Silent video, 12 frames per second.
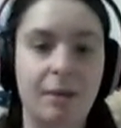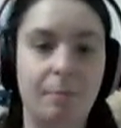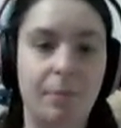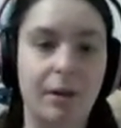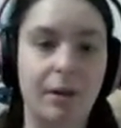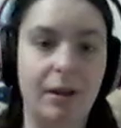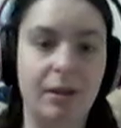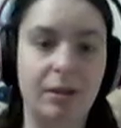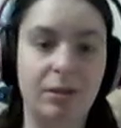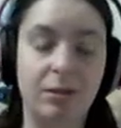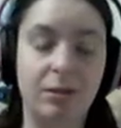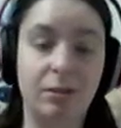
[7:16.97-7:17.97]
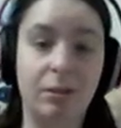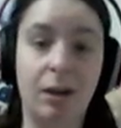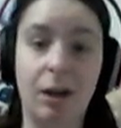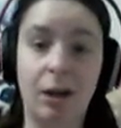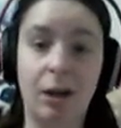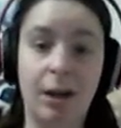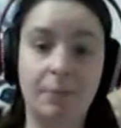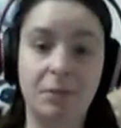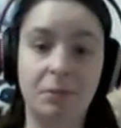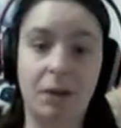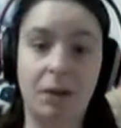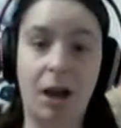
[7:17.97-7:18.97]
But an
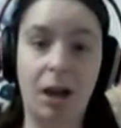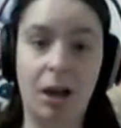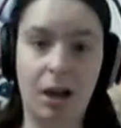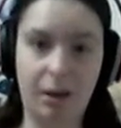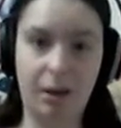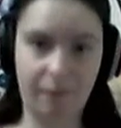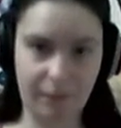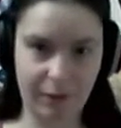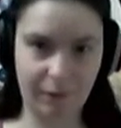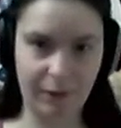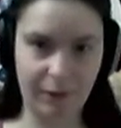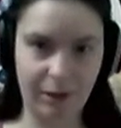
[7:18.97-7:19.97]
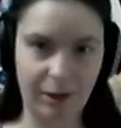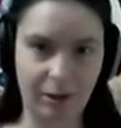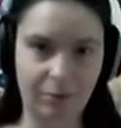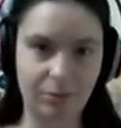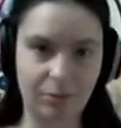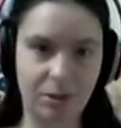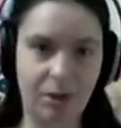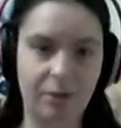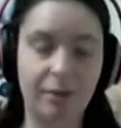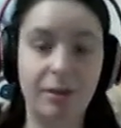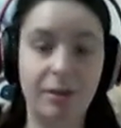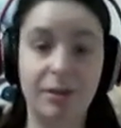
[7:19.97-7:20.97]
absolutely lovely video.
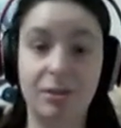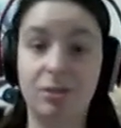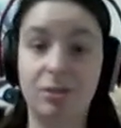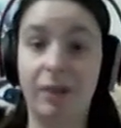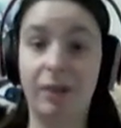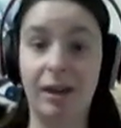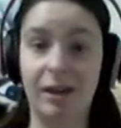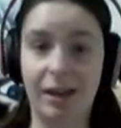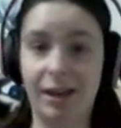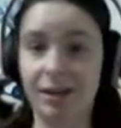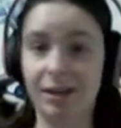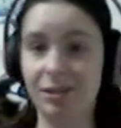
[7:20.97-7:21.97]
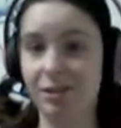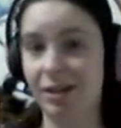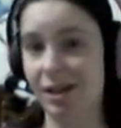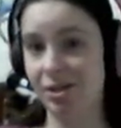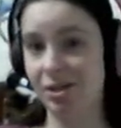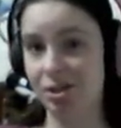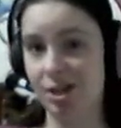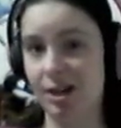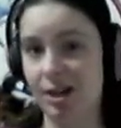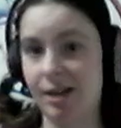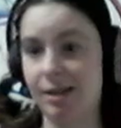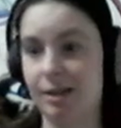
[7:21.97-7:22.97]
Jonathan does great, actually, as
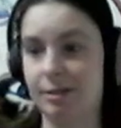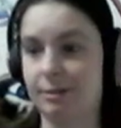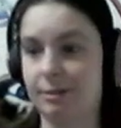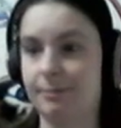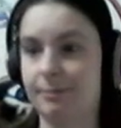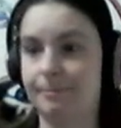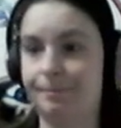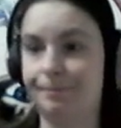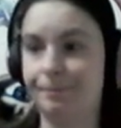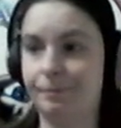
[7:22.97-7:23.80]
Jack. I